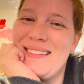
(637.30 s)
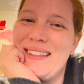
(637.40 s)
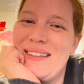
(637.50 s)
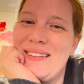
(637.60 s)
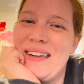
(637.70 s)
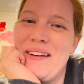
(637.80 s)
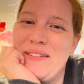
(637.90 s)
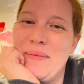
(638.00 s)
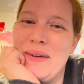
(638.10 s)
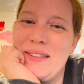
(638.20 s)
don't have
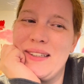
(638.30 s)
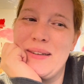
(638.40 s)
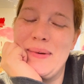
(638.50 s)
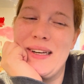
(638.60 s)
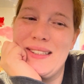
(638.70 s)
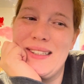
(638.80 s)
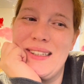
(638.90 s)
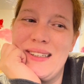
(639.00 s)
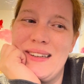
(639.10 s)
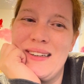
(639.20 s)
the mental
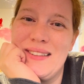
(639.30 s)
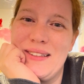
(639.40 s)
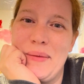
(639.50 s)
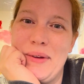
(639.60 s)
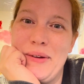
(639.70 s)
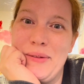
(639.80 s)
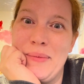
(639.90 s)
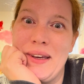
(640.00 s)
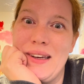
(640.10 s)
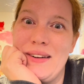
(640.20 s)
capacity to honestly play with
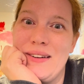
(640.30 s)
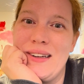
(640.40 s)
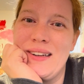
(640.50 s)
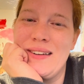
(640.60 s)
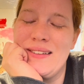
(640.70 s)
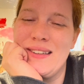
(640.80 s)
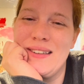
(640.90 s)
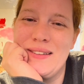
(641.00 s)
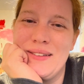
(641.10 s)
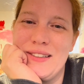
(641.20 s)
my kid right now, and I
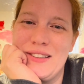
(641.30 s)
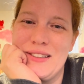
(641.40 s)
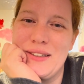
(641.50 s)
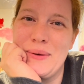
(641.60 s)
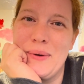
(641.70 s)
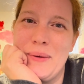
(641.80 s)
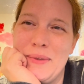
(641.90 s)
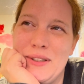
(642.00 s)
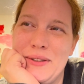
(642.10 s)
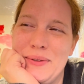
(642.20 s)
know that she's gonna want
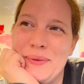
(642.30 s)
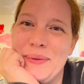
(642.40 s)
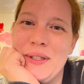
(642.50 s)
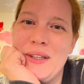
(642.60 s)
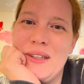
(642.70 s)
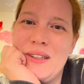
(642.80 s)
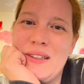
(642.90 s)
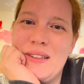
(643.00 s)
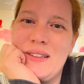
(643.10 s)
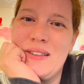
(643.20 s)
me to.
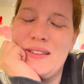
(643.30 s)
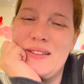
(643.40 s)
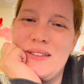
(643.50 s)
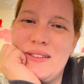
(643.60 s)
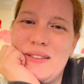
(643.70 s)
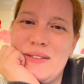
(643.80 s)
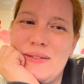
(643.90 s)
So